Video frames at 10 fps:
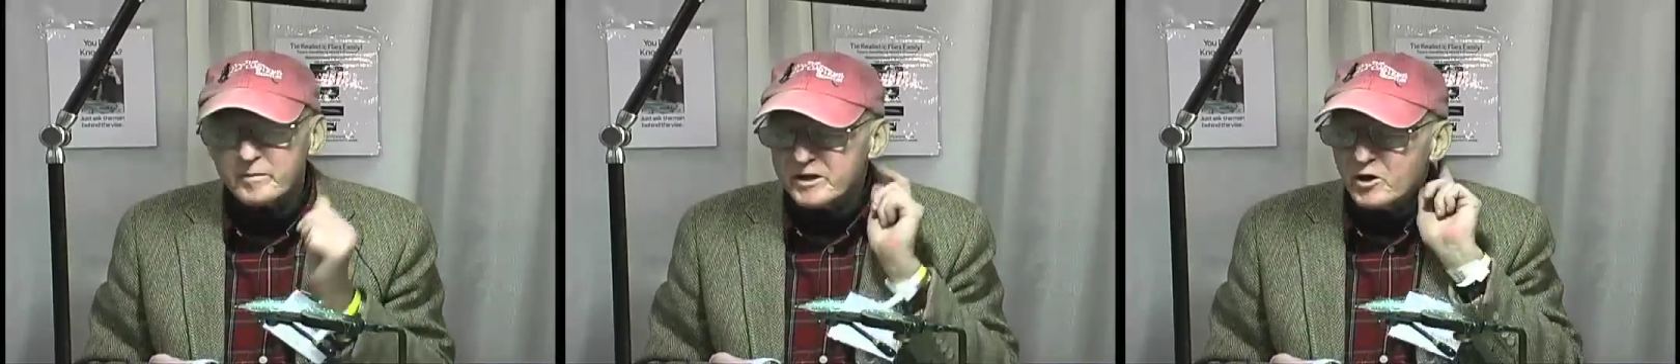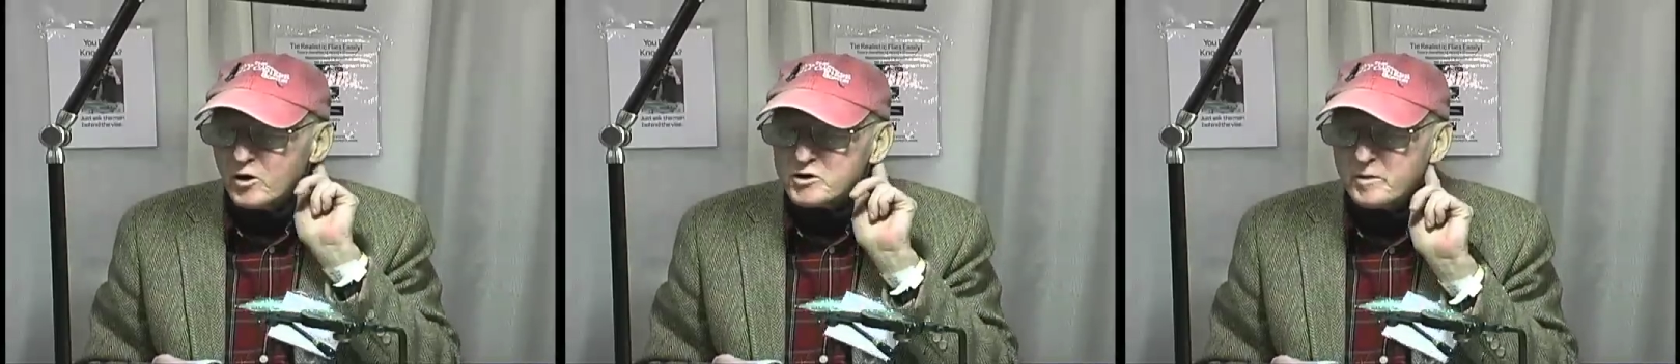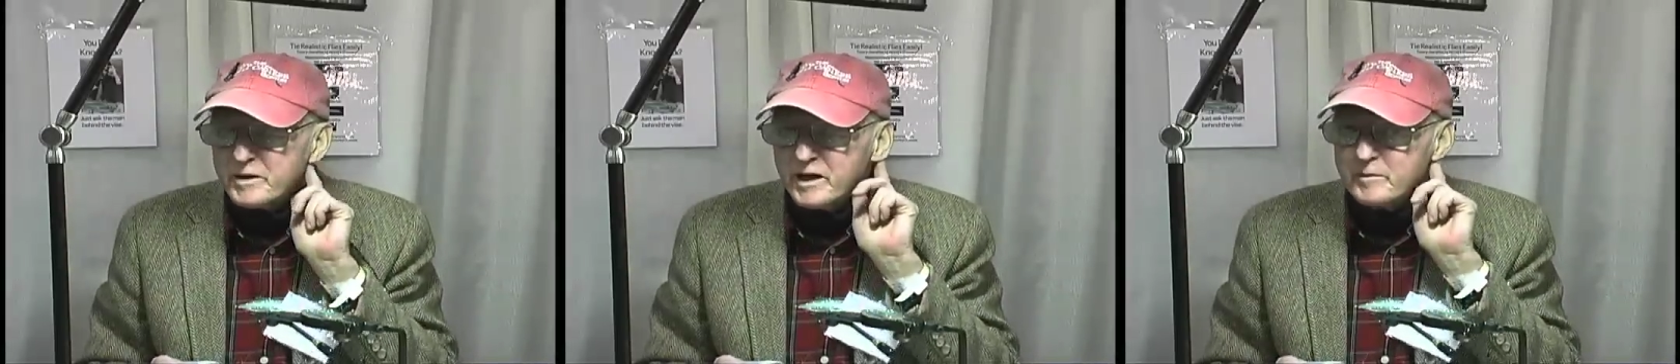of my nose or
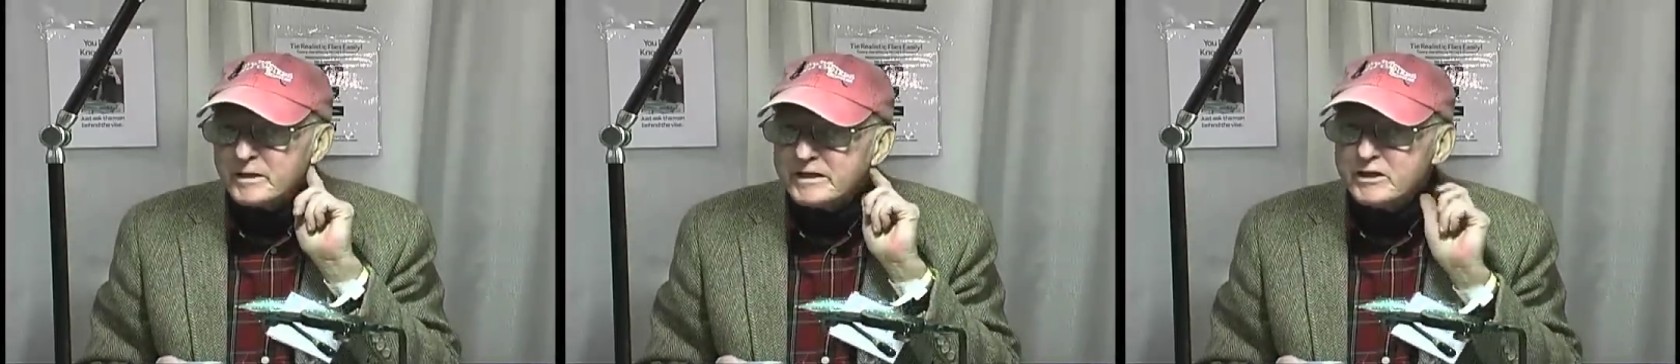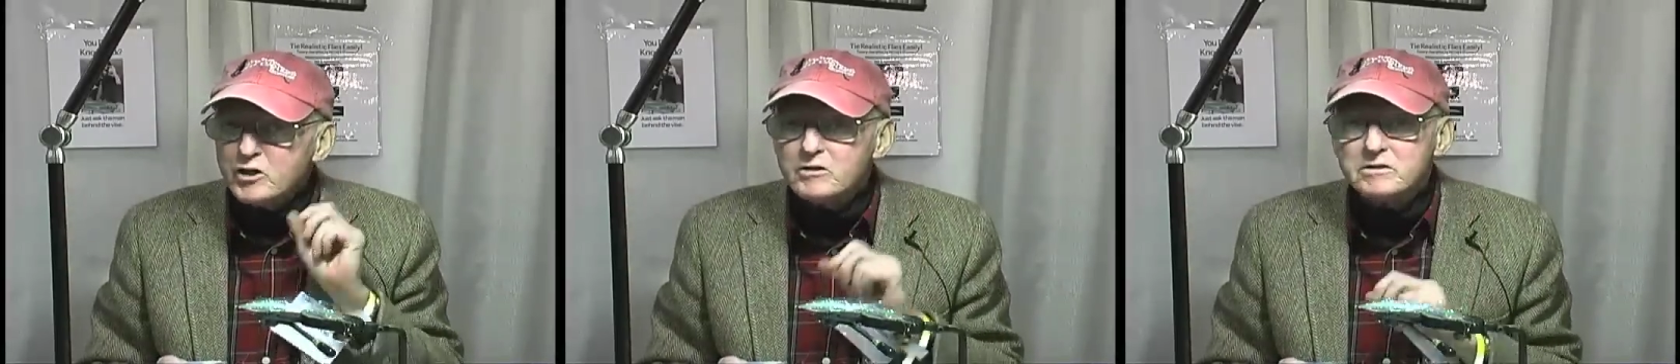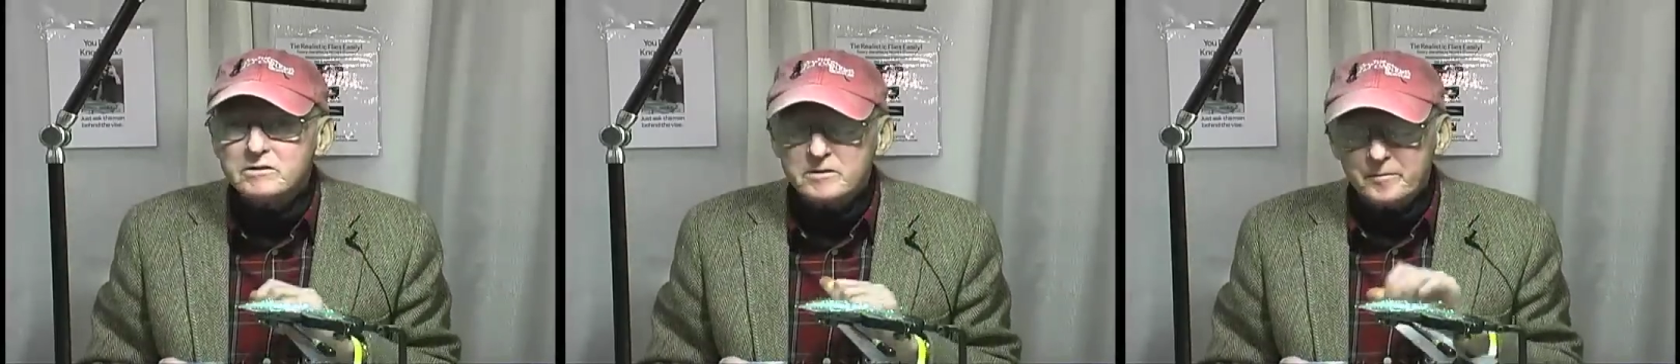behind my ears,
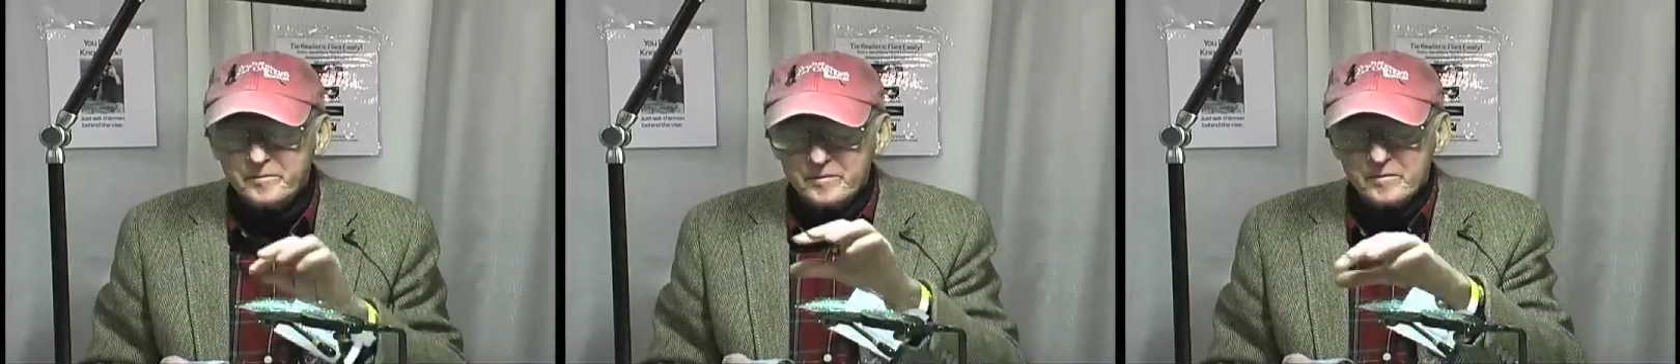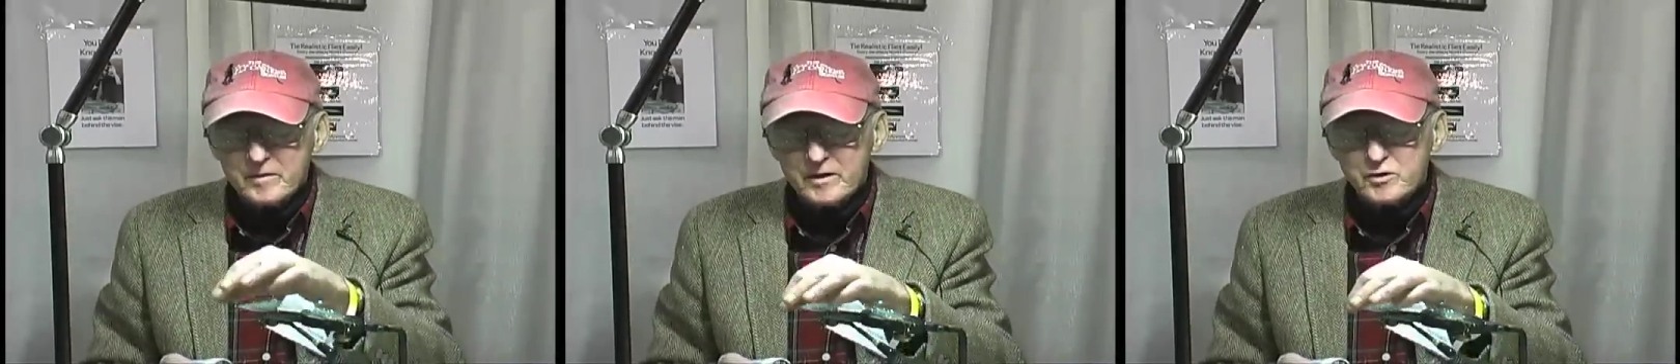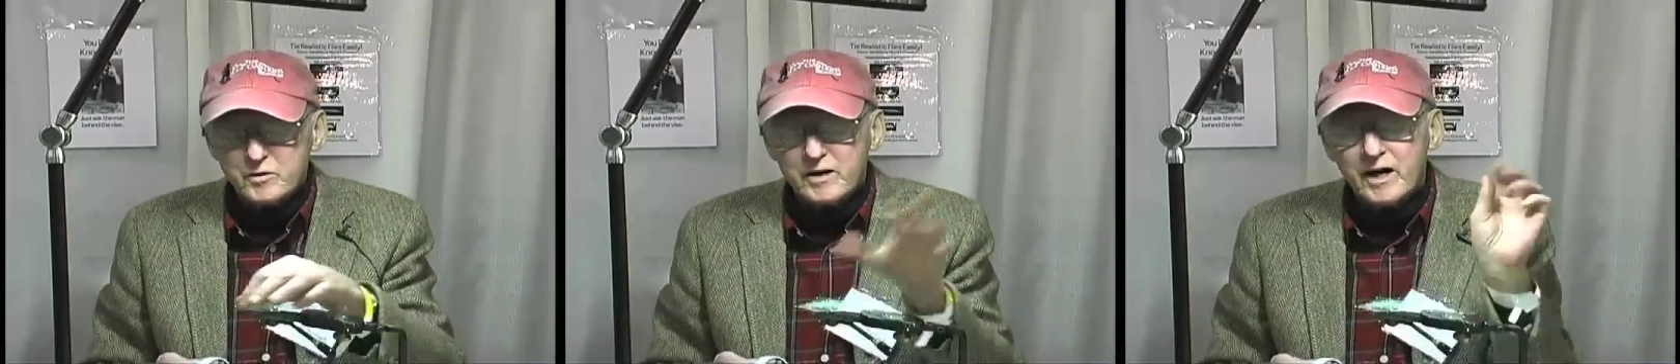and
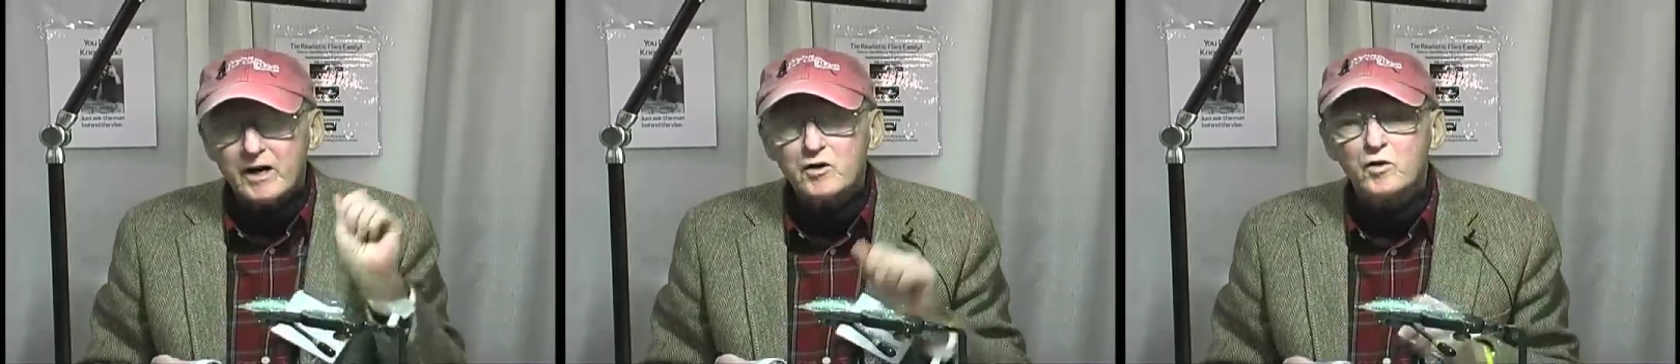do that.